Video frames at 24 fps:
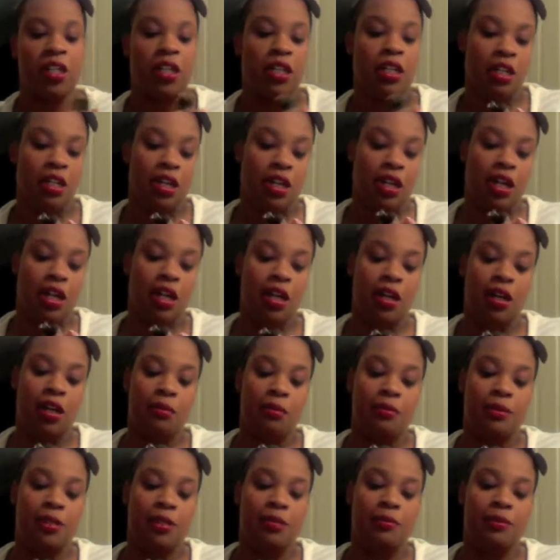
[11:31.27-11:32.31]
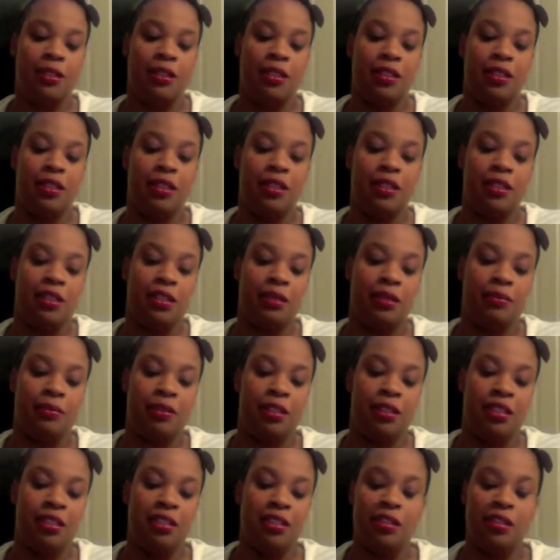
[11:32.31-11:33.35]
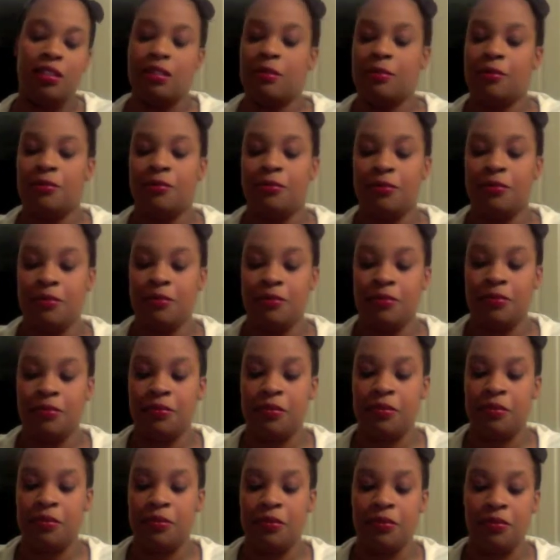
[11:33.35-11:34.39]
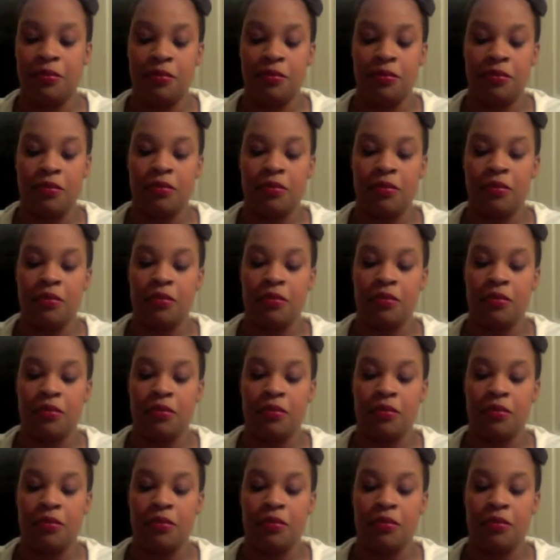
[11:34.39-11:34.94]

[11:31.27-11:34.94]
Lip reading: This is Butter Lippy Lip Gloss.